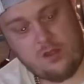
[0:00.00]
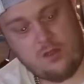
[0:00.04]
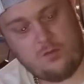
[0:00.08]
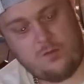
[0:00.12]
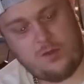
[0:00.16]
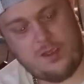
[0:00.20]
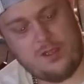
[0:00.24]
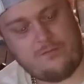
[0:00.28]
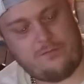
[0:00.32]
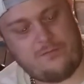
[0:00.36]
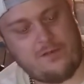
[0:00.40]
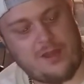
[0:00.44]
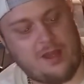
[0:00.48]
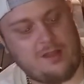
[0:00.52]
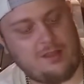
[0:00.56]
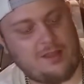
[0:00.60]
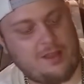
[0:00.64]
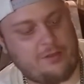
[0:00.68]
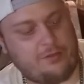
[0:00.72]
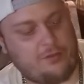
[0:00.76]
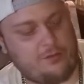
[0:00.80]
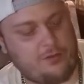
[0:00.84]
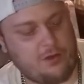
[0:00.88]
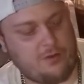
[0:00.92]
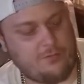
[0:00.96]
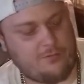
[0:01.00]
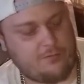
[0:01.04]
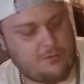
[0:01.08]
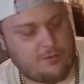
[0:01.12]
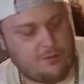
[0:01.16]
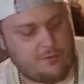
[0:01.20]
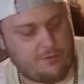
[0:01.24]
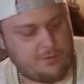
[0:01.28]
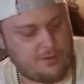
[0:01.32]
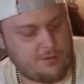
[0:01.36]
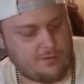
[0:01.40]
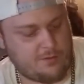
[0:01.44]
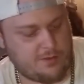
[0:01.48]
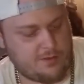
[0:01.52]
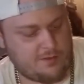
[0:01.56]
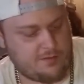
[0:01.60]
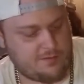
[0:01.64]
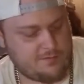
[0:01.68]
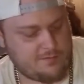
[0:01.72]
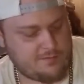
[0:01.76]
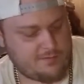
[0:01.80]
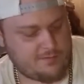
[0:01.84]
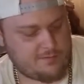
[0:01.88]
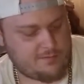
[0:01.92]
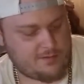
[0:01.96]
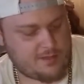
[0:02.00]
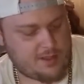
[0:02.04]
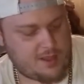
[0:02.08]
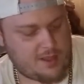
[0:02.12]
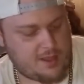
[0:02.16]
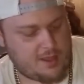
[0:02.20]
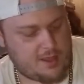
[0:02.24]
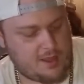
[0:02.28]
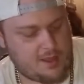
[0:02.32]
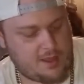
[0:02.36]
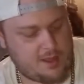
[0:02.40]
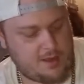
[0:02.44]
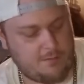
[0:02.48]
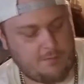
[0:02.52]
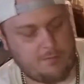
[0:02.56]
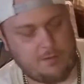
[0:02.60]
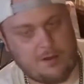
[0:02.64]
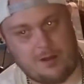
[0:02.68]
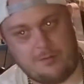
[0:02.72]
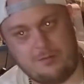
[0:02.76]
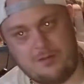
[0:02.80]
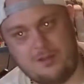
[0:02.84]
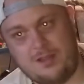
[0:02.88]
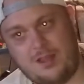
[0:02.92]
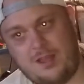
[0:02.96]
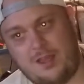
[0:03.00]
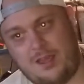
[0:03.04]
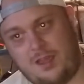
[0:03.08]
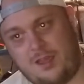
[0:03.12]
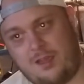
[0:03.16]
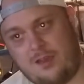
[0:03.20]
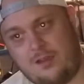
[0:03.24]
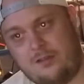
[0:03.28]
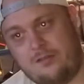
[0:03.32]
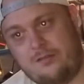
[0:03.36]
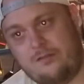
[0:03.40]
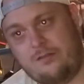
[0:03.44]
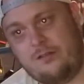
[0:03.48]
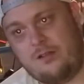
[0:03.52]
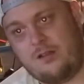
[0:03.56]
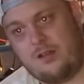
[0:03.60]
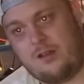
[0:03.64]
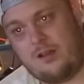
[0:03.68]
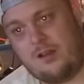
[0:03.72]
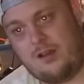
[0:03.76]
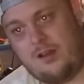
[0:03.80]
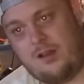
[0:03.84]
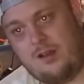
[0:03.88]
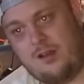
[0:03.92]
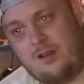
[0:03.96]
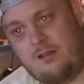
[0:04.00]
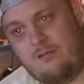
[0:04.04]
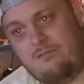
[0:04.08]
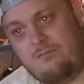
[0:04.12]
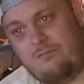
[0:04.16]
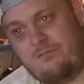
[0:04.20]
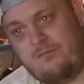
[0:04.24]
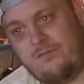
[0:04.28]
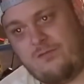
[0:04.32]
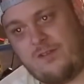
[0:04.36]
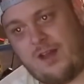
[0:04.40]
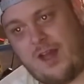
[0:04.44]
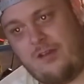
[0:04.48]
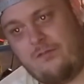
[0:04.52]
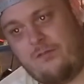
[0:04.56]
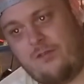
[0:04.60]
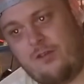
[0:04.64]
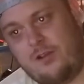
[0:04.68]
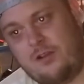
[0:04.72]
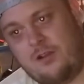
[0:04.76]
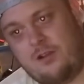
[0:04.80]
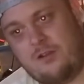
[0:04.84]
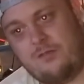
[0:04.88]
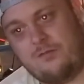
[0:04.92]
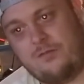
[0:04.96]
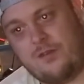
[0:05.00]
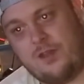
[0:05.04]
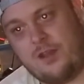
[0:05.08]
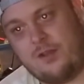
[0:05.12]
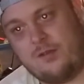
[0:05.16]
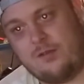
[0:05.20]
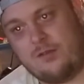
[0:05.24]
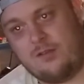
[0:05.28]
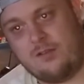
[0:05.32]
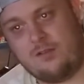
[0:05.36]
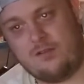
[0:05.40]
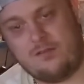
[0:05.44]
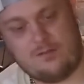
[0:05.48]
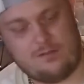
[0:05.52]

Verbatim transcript: We have found like three or four real ones. And probably like five hundred fake ones.